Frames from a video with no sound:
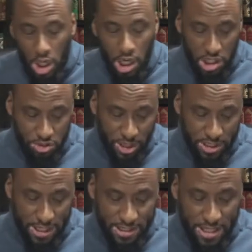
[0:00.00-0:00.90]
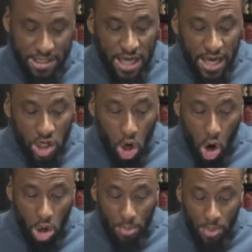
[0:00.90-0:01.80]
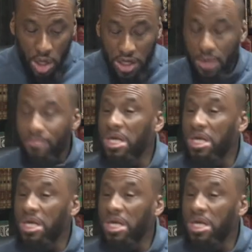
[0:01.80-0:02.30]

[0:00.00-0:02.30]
Allah subhanahu wa ta'ala says, and call upon him,